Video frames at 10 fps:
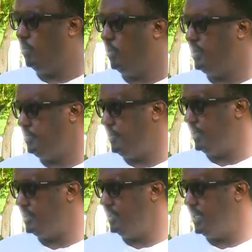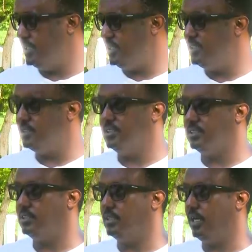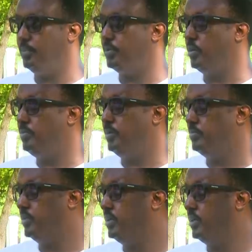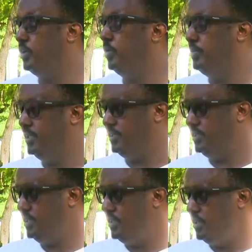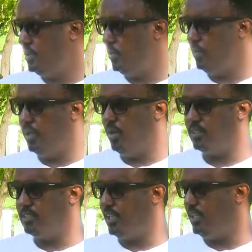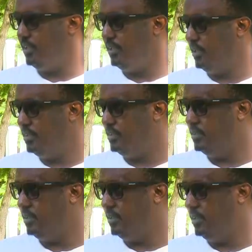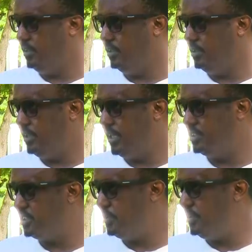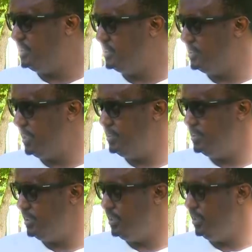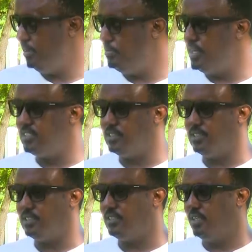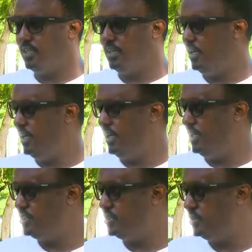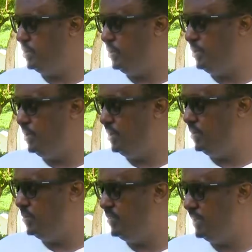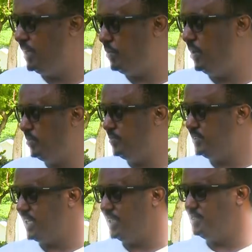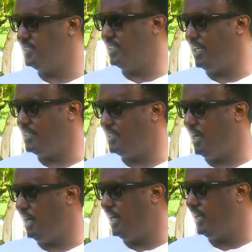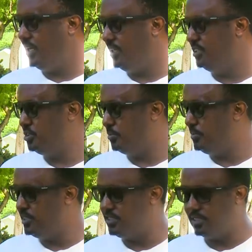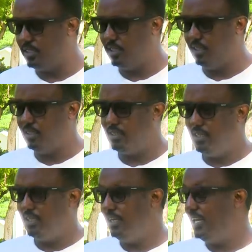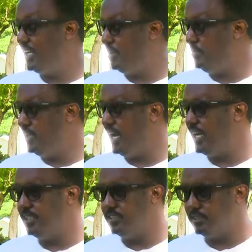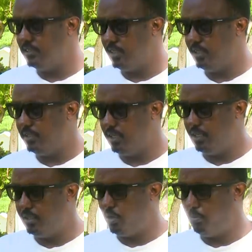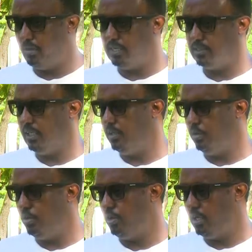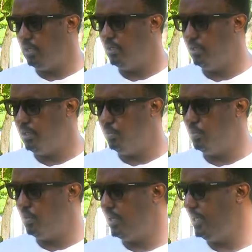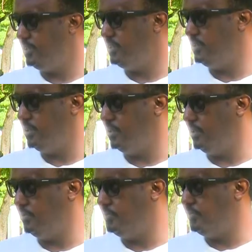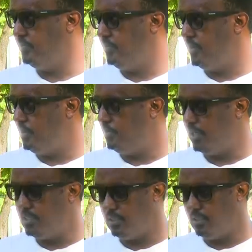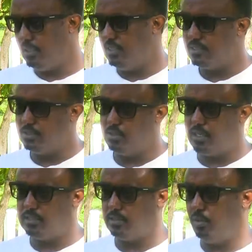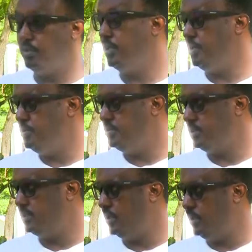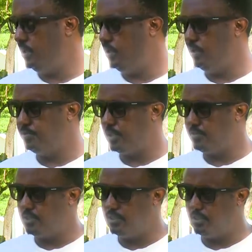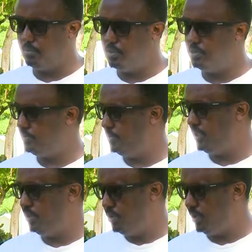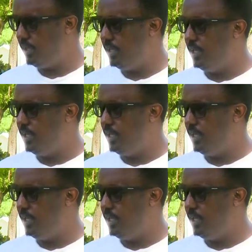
one fact that it is a problem globally. We're not saying uh, that experience in Tanzania makes it uh, so like of his countries that are a little bit uh, lagging behind in, in, in, combating it or in, in war against uh, fighting the illicit drugs or the use uh, of substance abuse. But no,